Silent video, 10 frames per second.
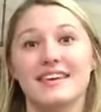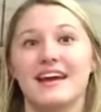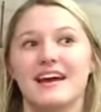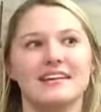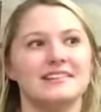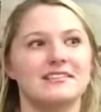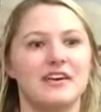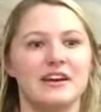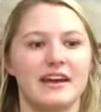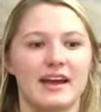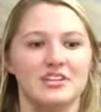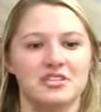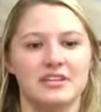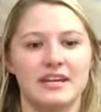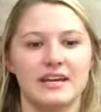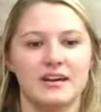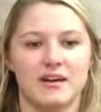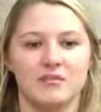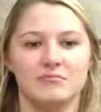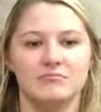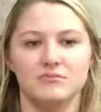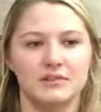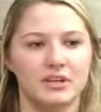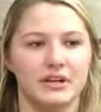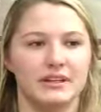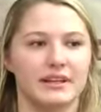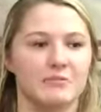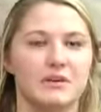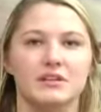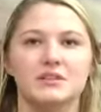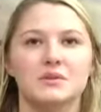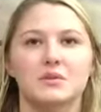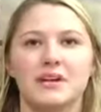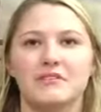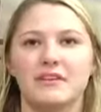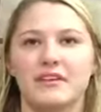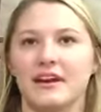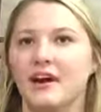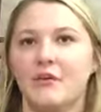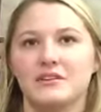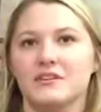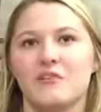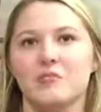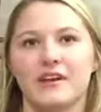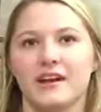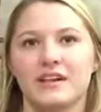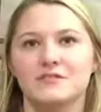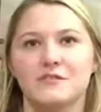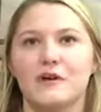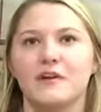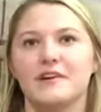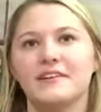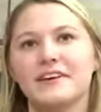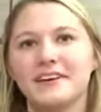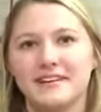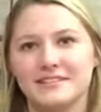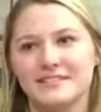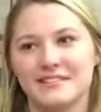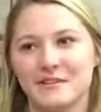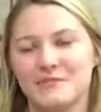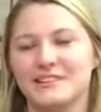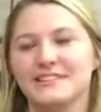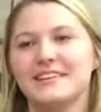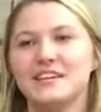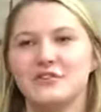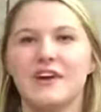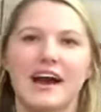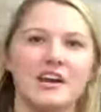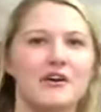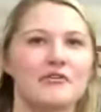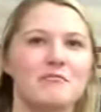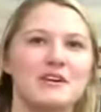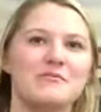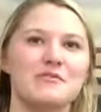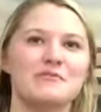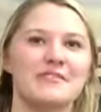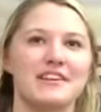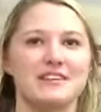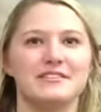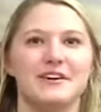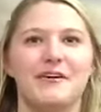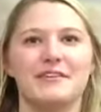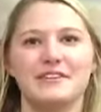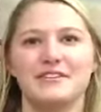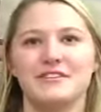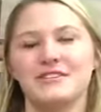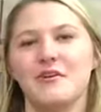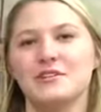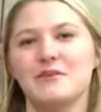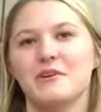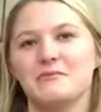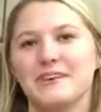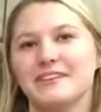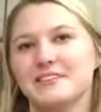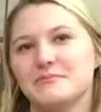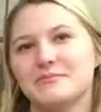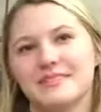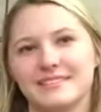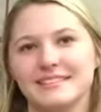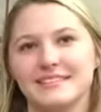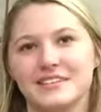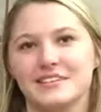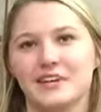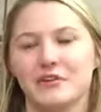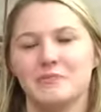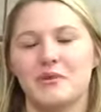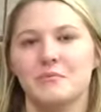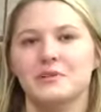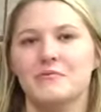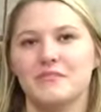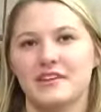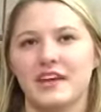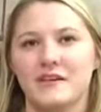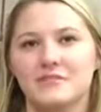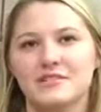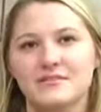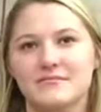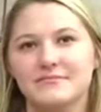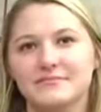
Yeah, it started actually during, like, middle school and everything. I always loved playing against Verona because, I mean, you kind of know the people, but then you don't, and you just always want to beat them, and you just get really pumped up for the games.